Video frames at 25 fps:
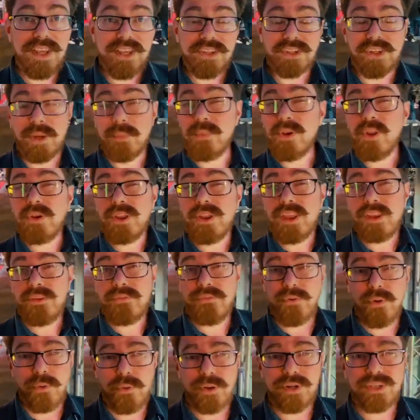So I'm looking
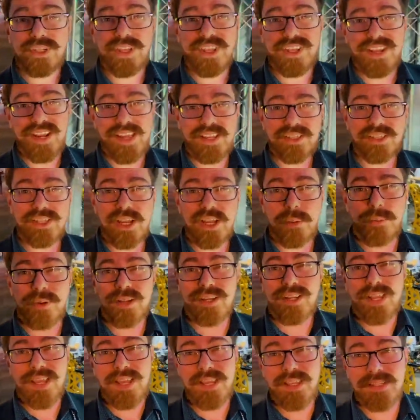forward to the next couple
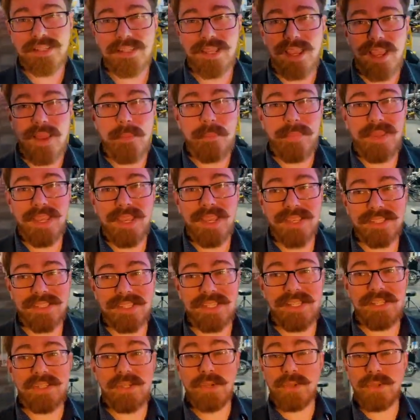of days at BSC